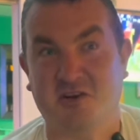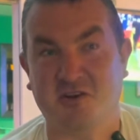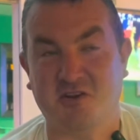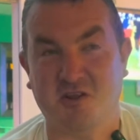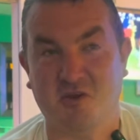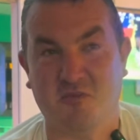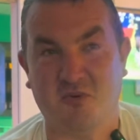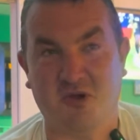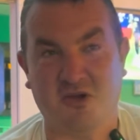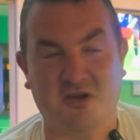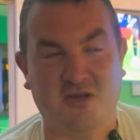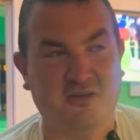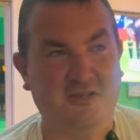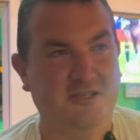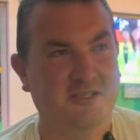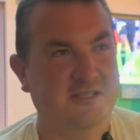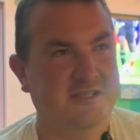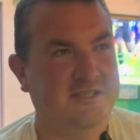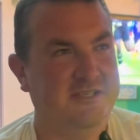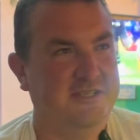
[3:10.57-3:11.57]
of the bar,
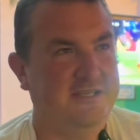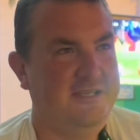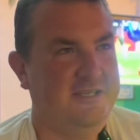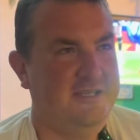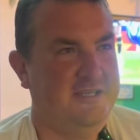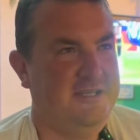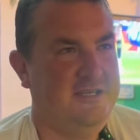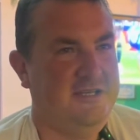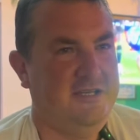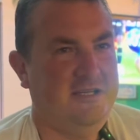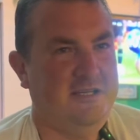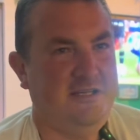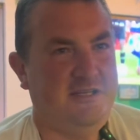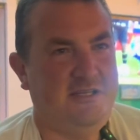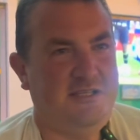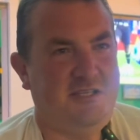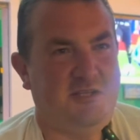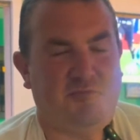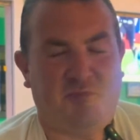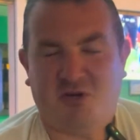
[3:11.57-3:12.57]

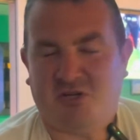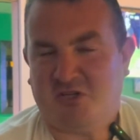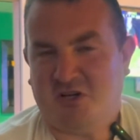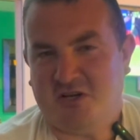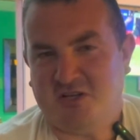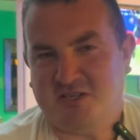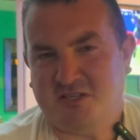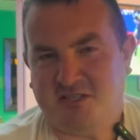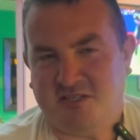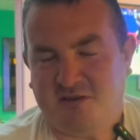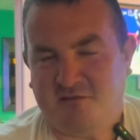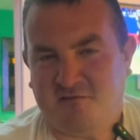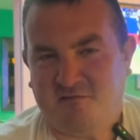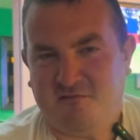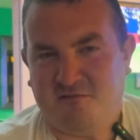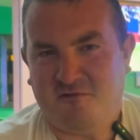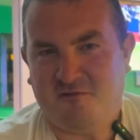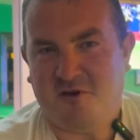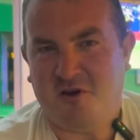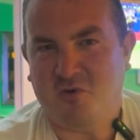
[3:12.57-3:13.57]
specialises in
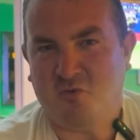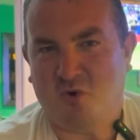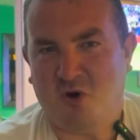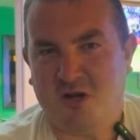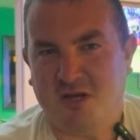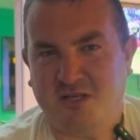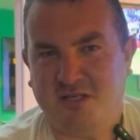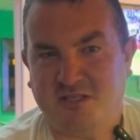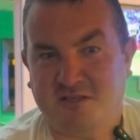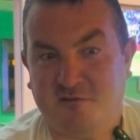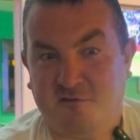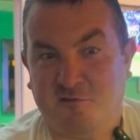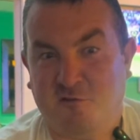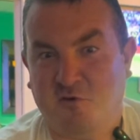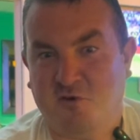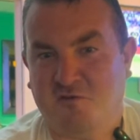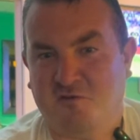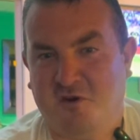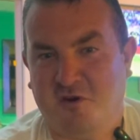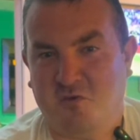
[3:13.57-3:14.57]
fine wines and
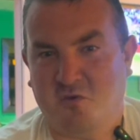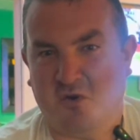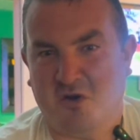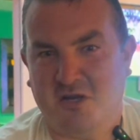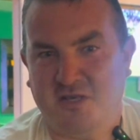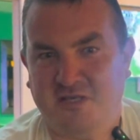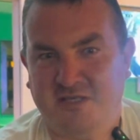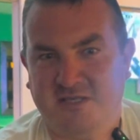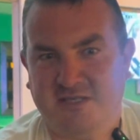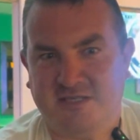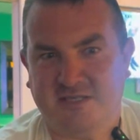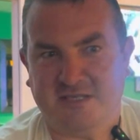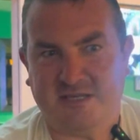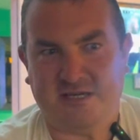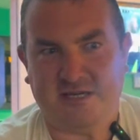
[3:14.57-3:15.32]
fortified wines,